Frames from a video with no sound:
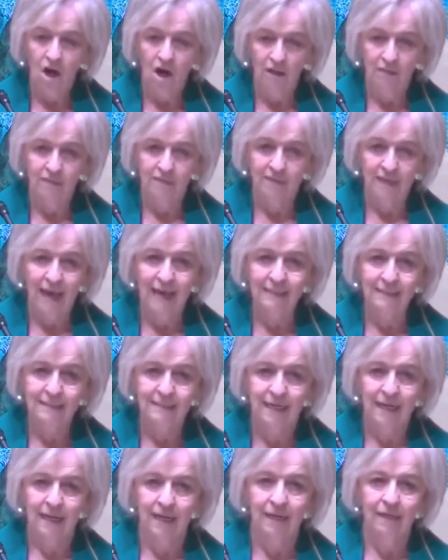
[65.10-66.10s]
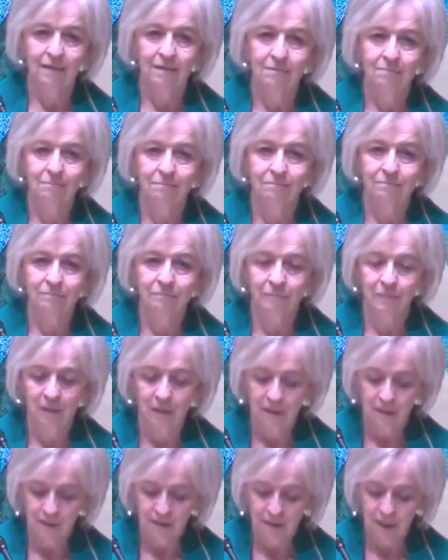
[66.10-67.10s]
On that day
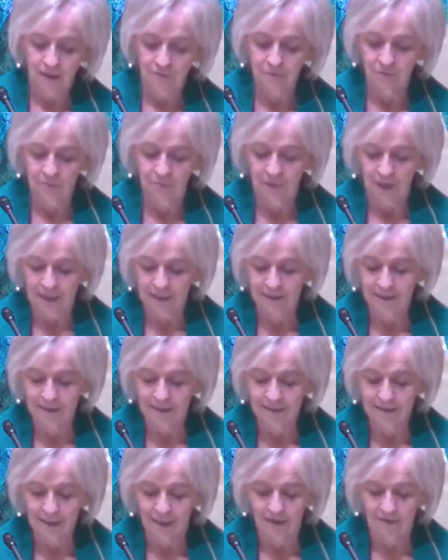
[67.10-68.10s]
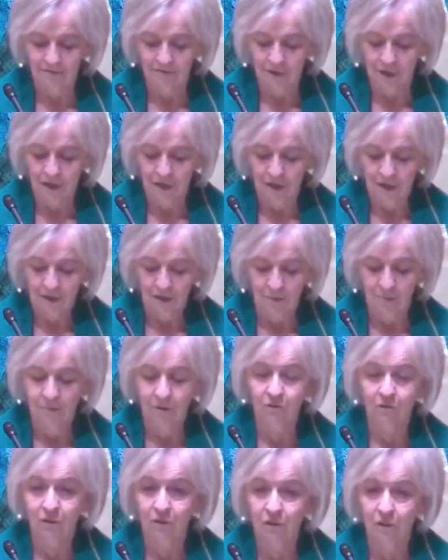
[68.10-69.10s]
can remind us of the
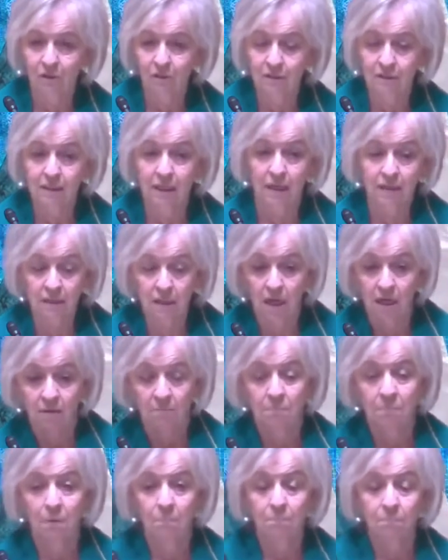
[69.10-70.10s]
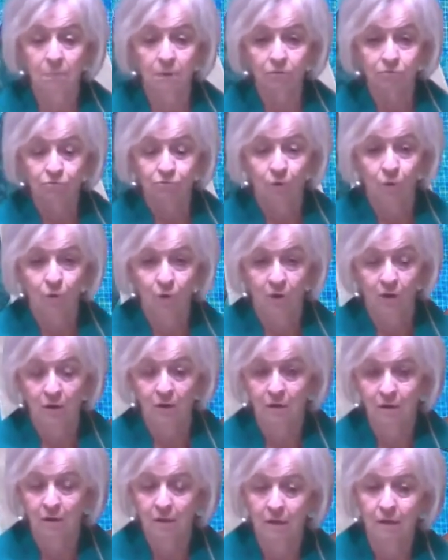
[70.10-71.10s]
miracles that come
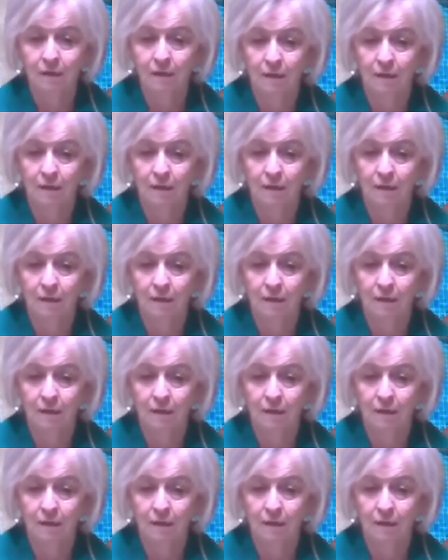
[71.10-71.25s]
before